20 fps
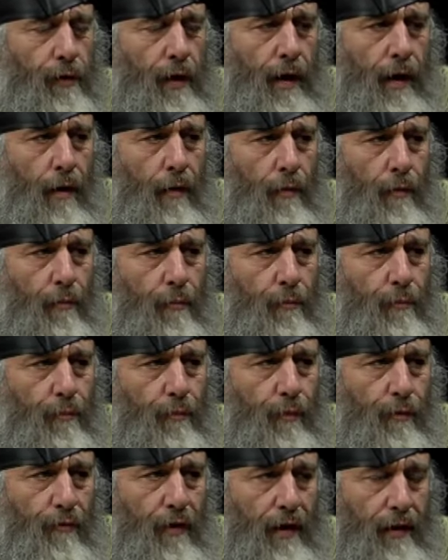Now,
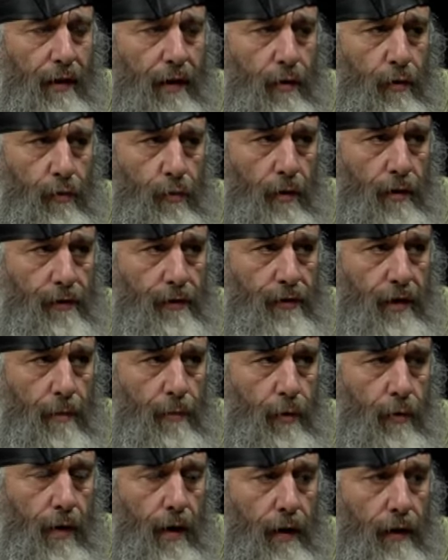the fact that he was running as a
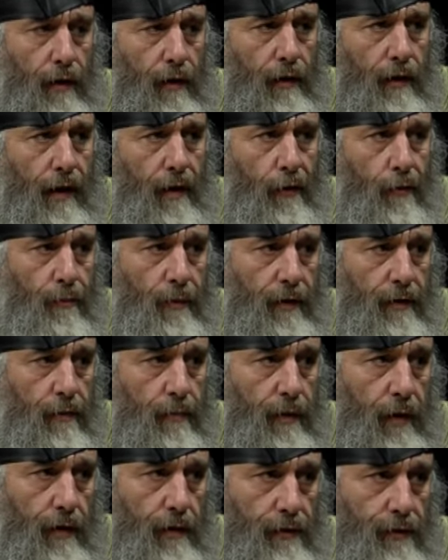Democrat allowed me
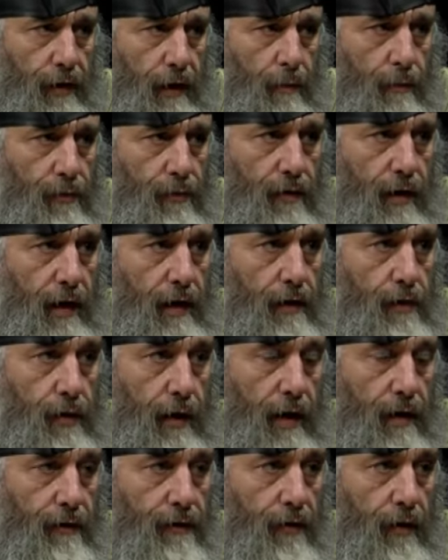to be on the same stage
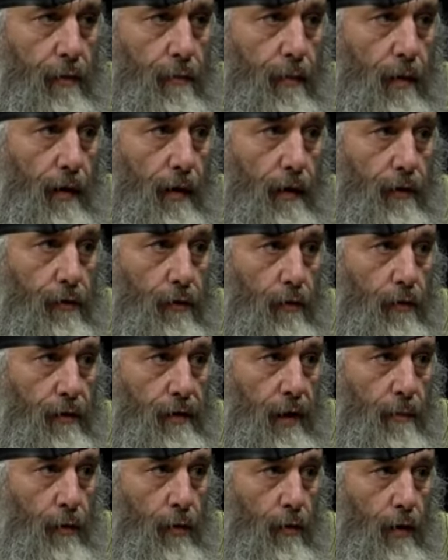as him during
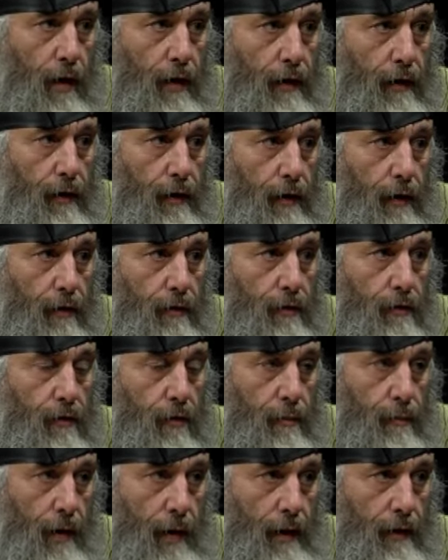the Democratic
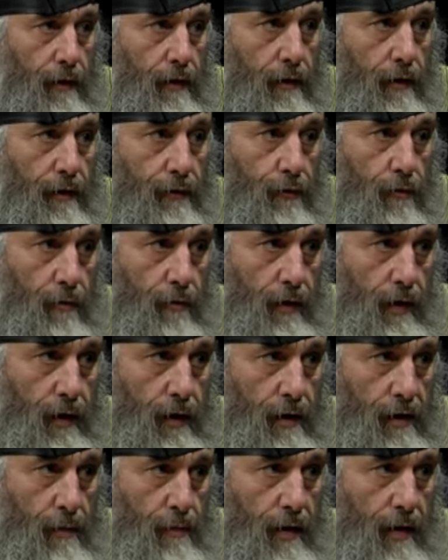debate, the lesser-known
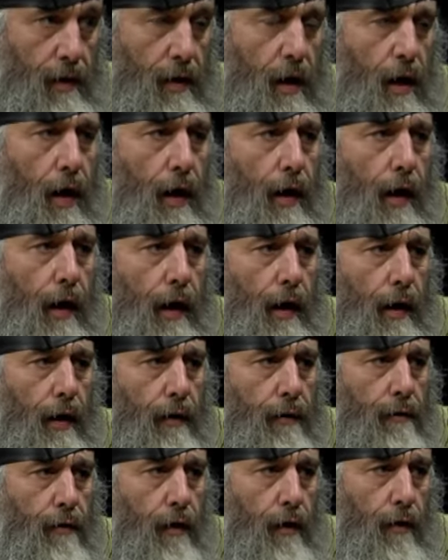candidate debate.
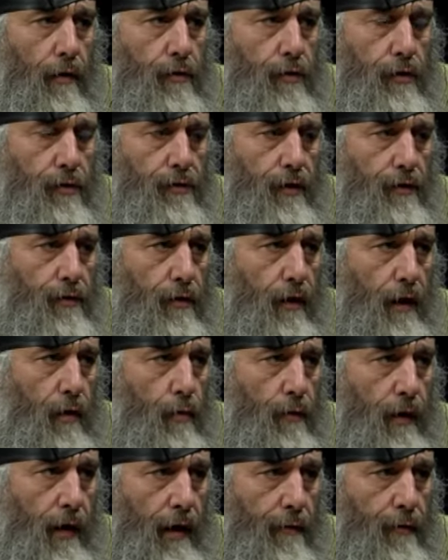And just as luck
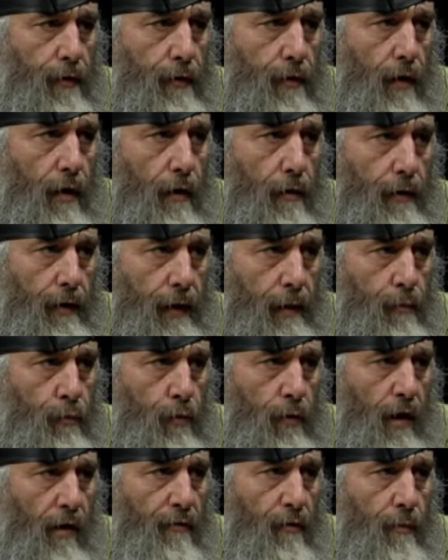would have it, our names
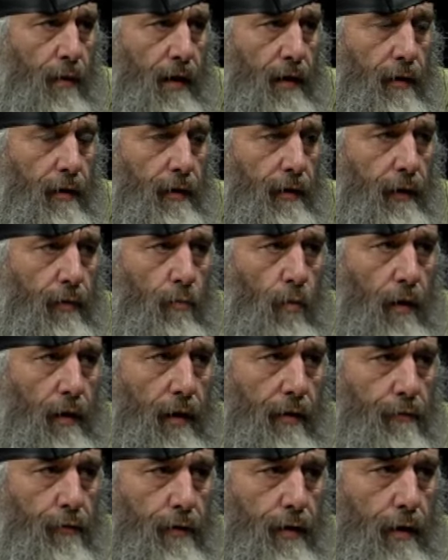were alphabetically one
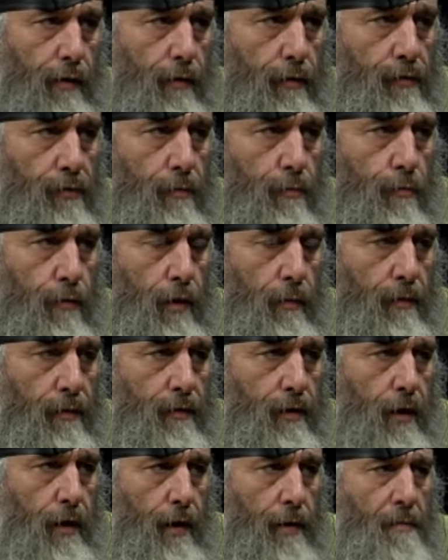after the other, Supreme and
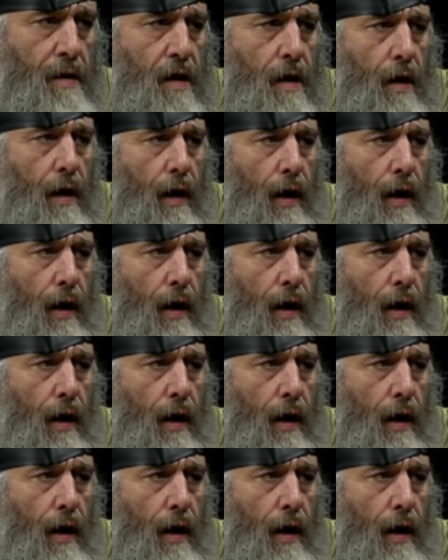Terry.